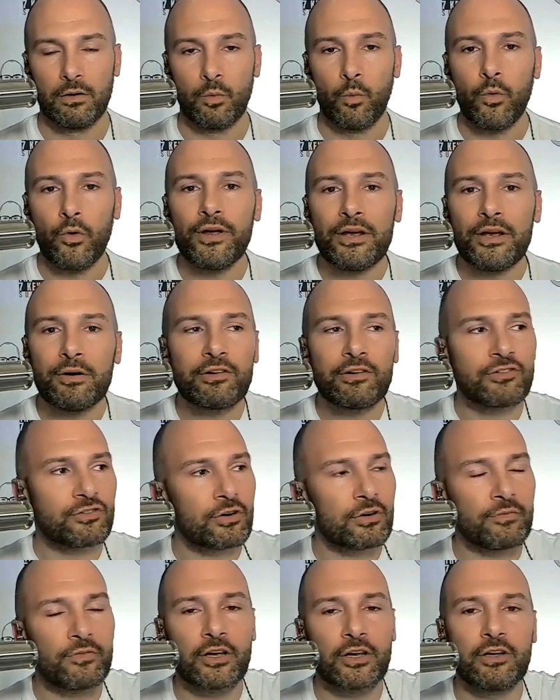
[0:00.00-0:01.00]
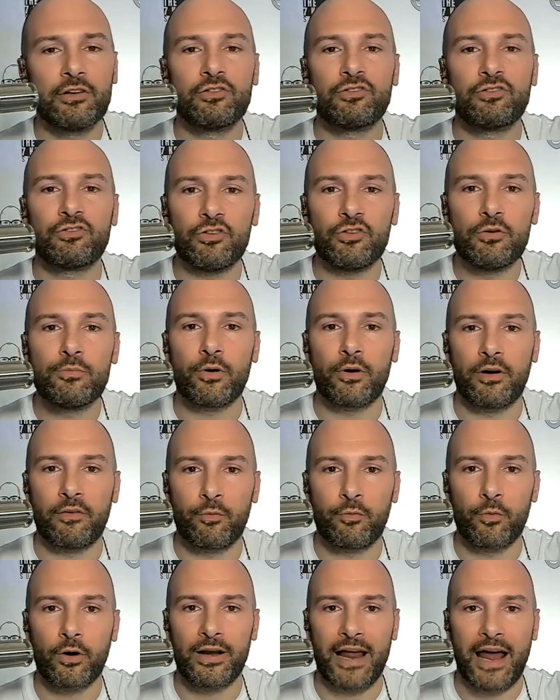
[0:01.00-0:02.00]
we're here to serve the consumer
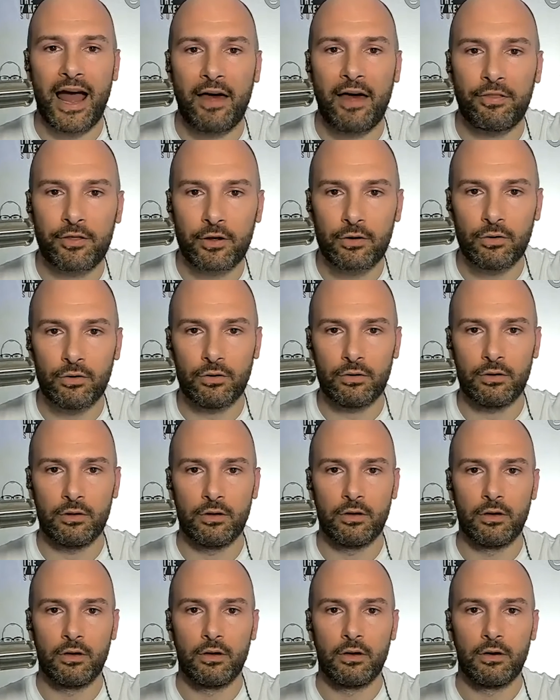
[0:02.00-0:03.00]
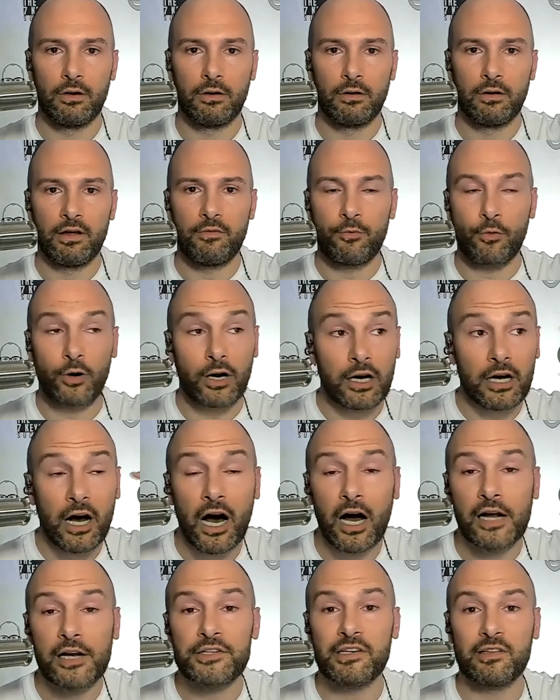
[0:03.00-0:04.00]
if we're an ethical, mm-hmm. if we're a
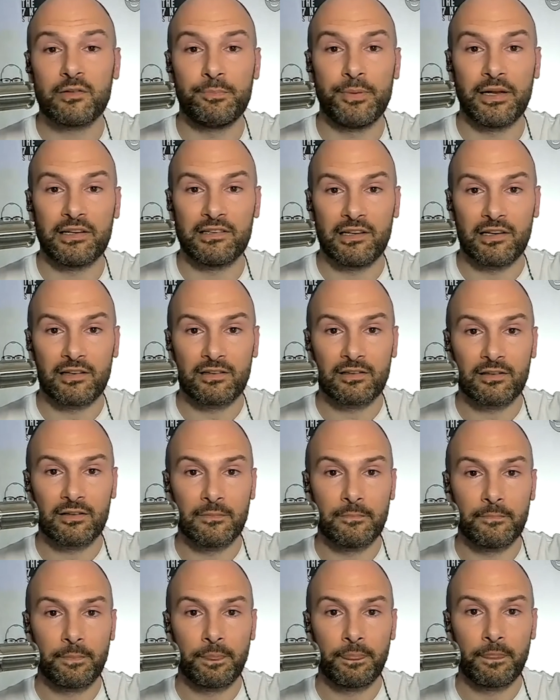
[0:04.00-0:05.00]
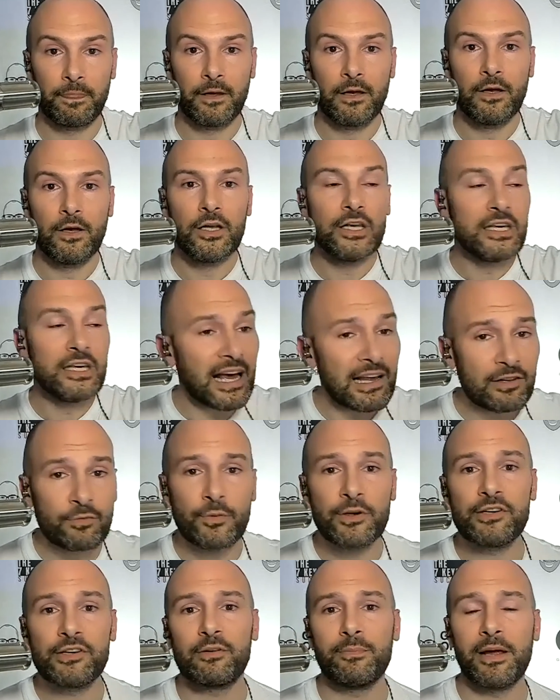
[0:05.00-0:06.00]
conscious business. Yes,
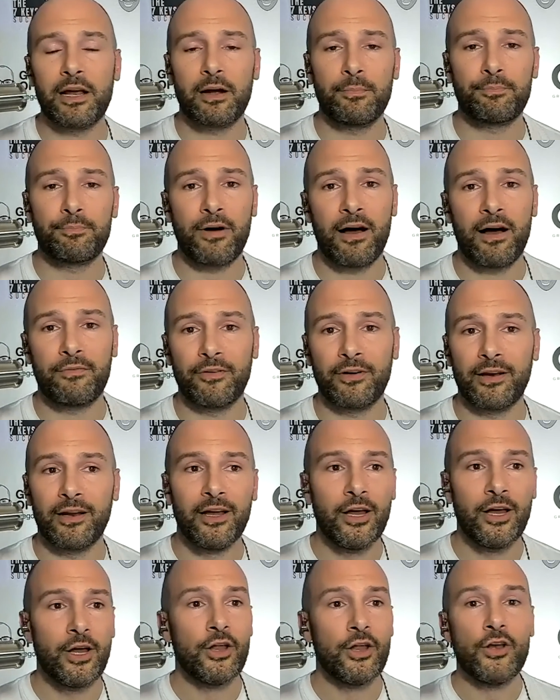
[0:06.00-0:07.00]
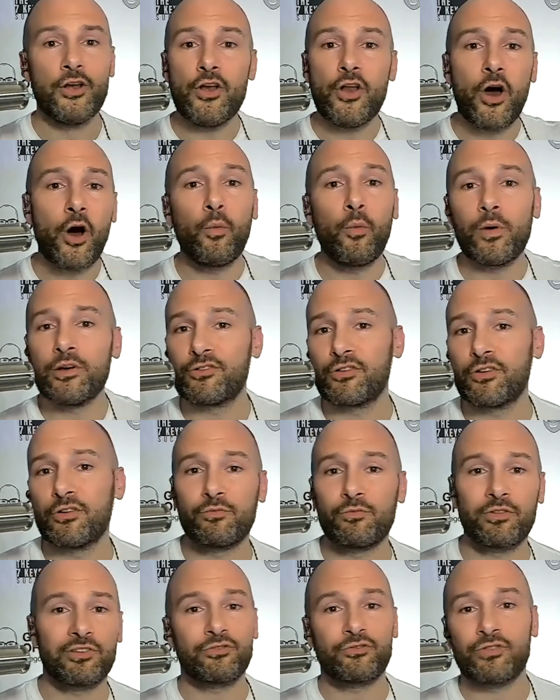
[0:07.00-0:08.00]
we should make a profit. No, we
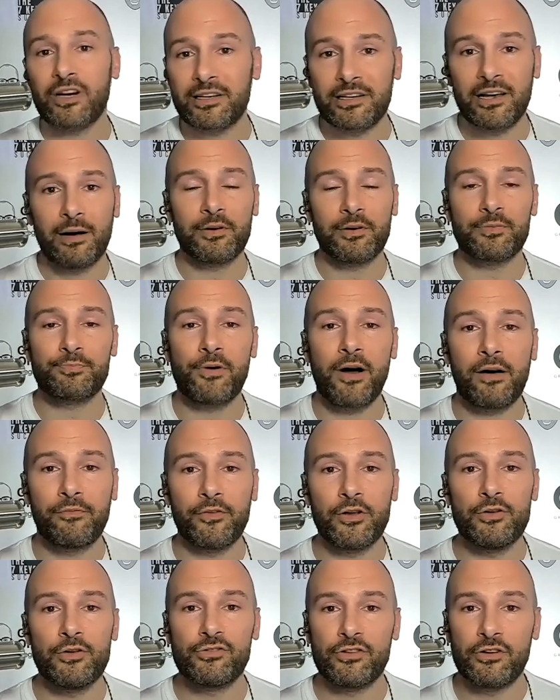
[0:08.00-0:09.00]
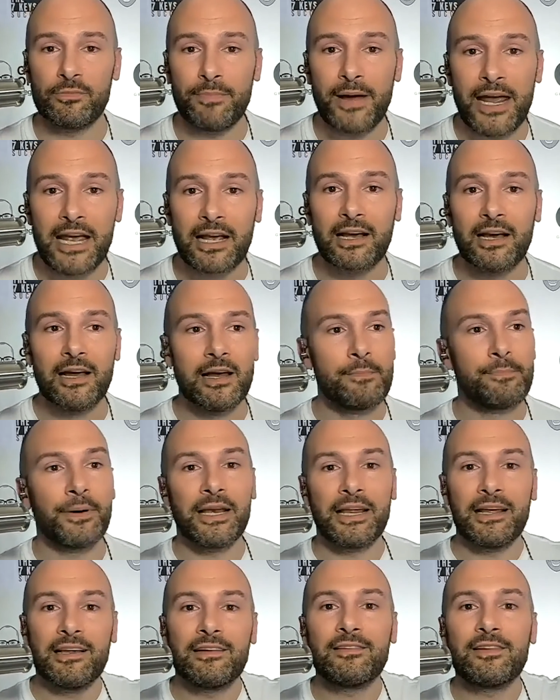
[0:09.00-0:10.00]
shouldn't restrict how much profit you should make.
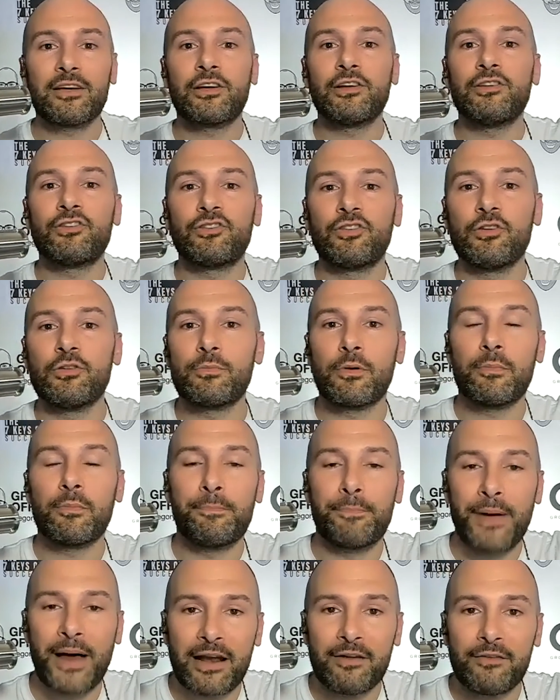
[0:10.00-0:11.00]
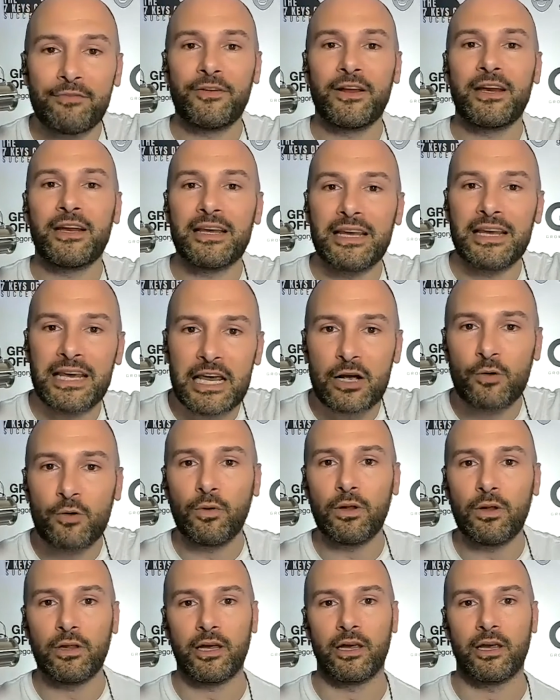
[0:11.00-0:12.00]
But is the consumer benefiting
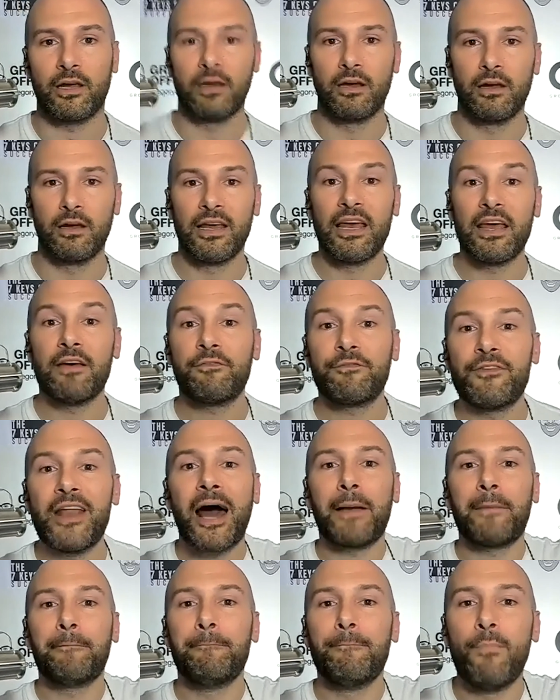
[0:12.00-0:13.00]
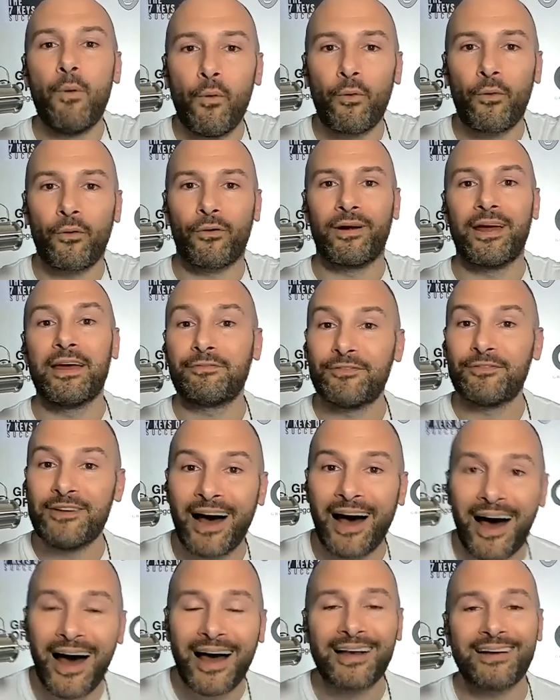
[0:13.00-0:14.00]
equally, if not more? If
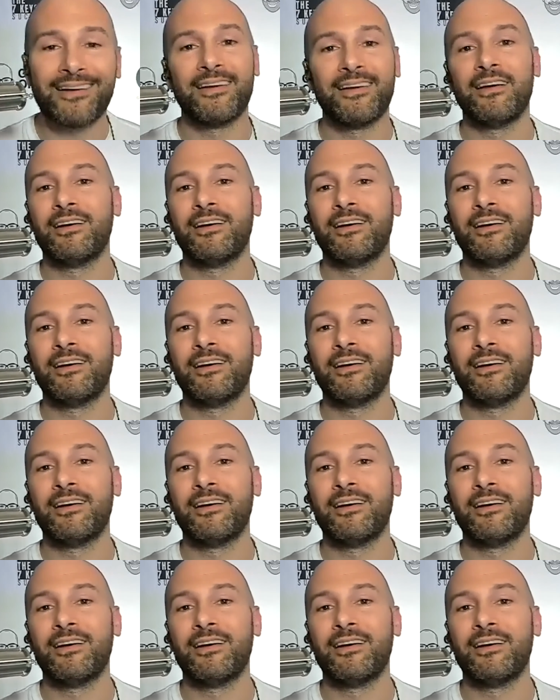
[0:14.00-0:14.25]
not,